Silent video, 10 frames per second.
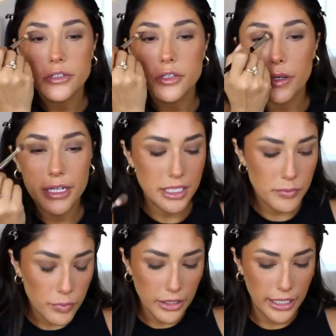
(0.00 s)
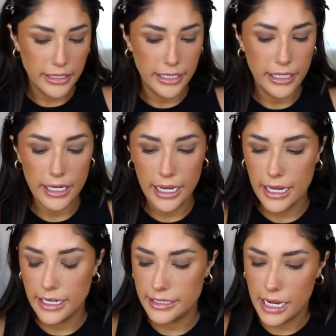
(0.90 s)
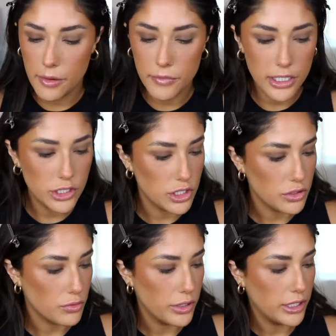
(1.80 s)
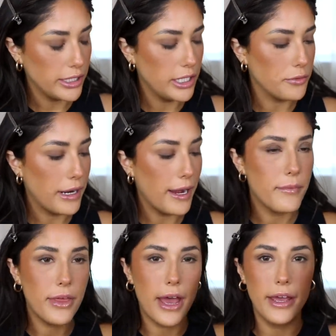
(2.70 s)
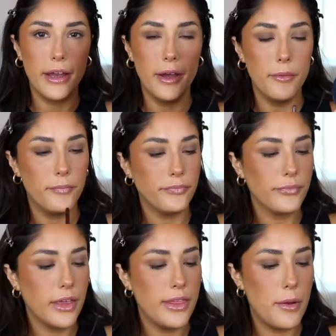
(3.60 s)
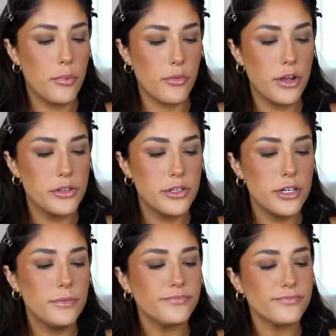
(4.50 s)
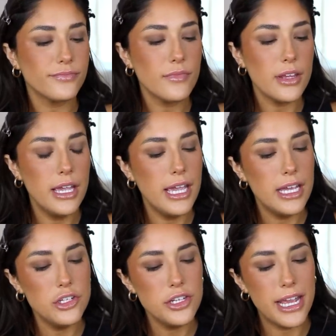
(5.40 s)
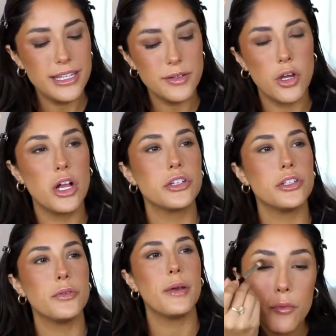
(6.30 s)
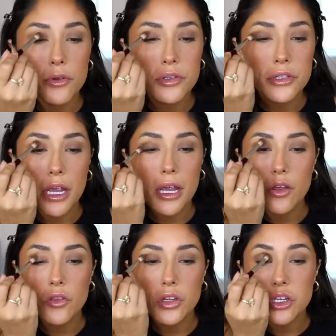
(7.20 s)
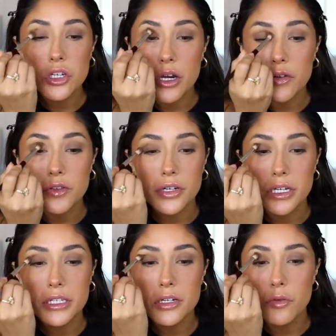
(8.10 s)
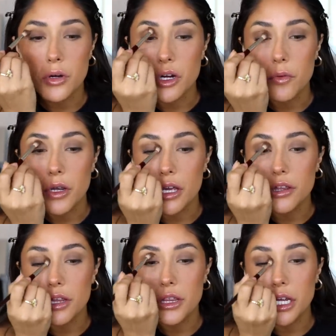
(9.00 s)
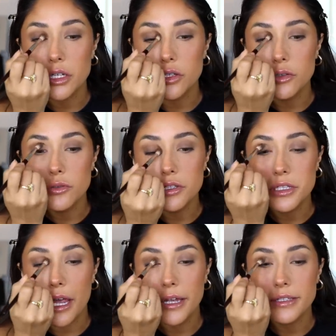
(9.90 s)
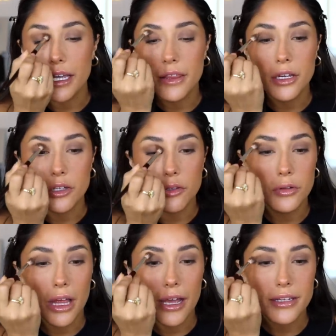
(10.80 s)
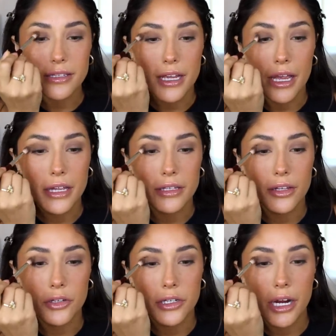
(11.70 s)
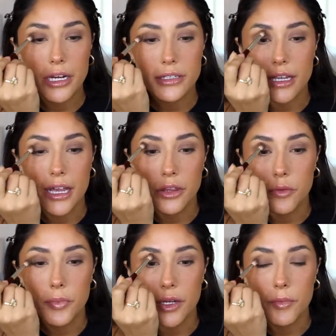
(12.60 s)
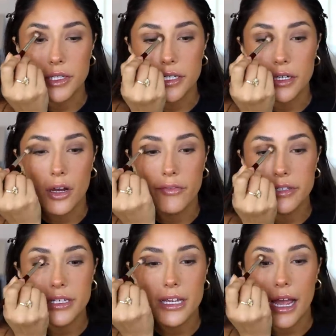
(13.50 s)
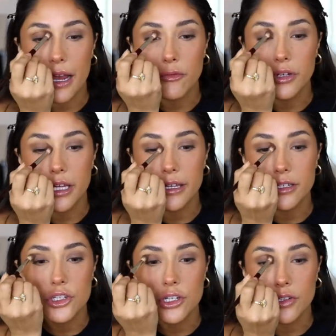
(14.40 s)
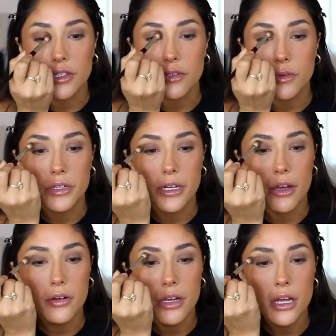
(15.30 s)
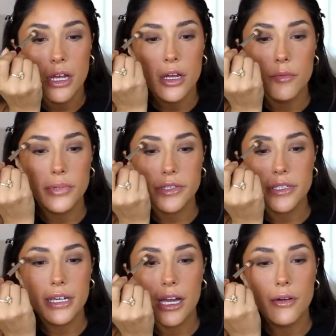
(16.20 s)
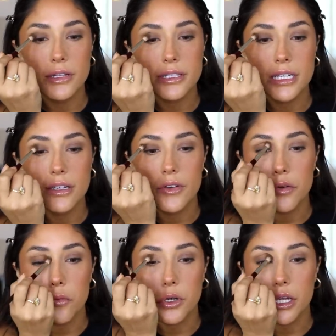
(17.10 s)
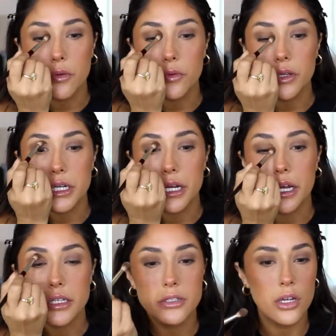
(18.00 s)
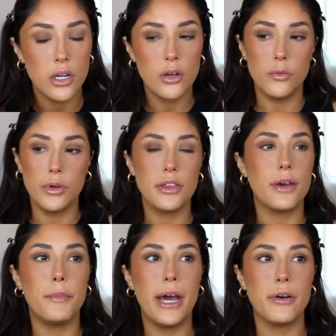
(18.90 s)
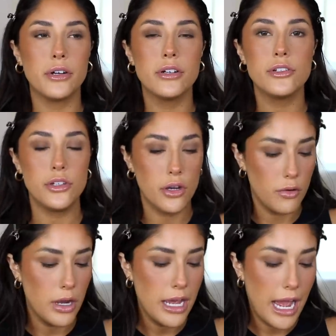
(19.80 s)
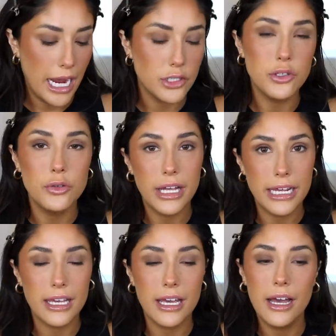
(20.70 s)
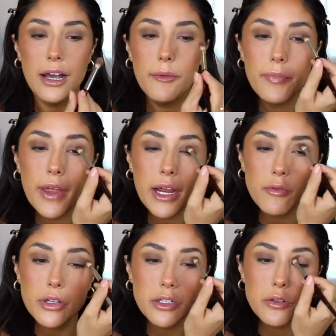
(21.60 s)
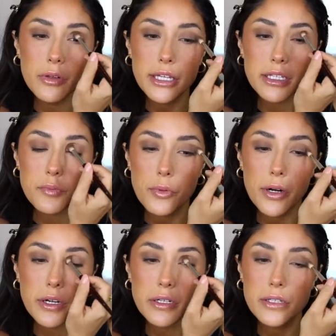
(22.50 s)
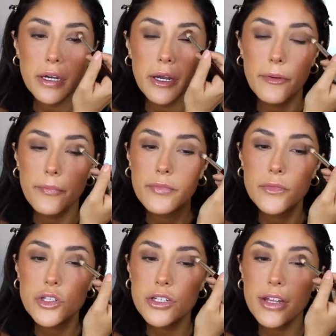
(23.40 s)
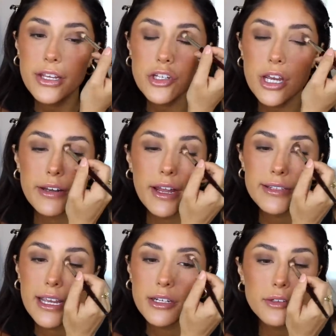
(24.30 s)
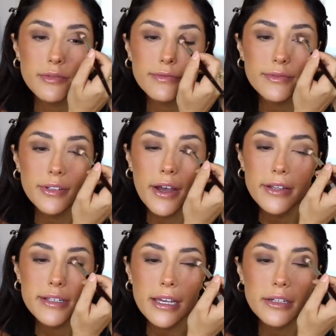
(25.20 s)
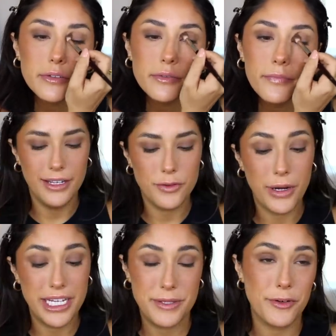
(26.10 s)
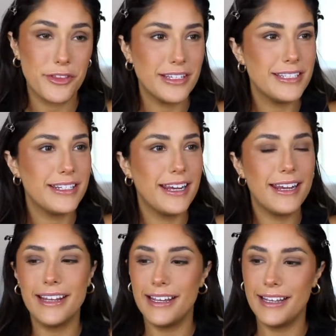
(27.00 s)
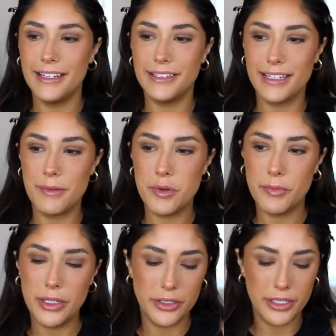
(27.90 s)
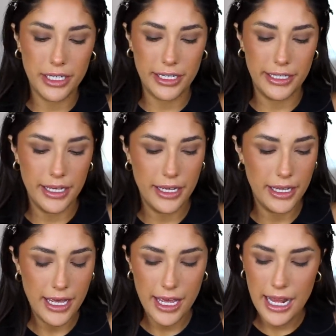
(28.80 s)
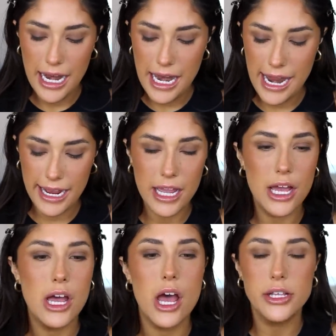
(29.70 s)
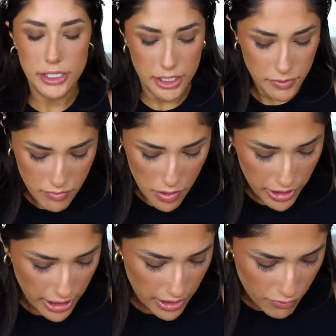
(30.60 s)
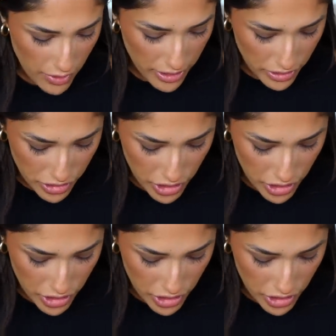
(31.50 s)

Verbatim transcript: so it is blended and now I'm going to just quickly grab that, um, that bronzer and just add some color to it. I will say these shadows are easy to work with. They do set and they do last and they're nice and they're pigmented. Obviously, I really had to shear this one down but see how it's even working really nice with a powder. So I do like, um, I really do like this product. Um, just not that shade, not Sand Dune, not Sand Dune. It's White's birthday today and I'm gonna be looking like a smoky rocker